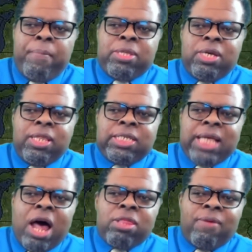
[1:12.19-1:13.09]
but to the
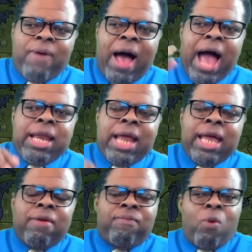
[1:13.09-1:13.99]
south of
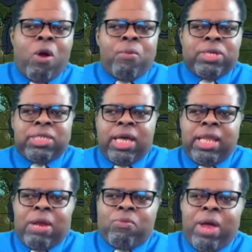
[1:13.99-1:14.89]
I-94, we're seeing
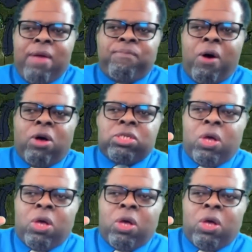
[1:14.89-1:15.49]
that rainfall.